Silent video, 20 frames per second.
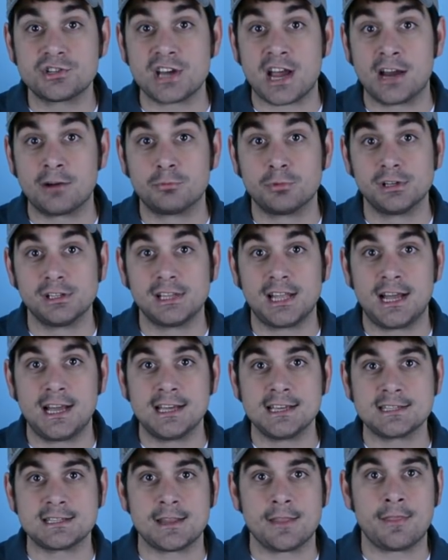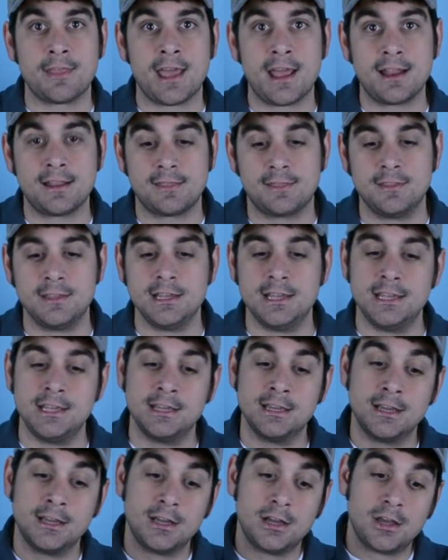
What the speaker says: I realized that the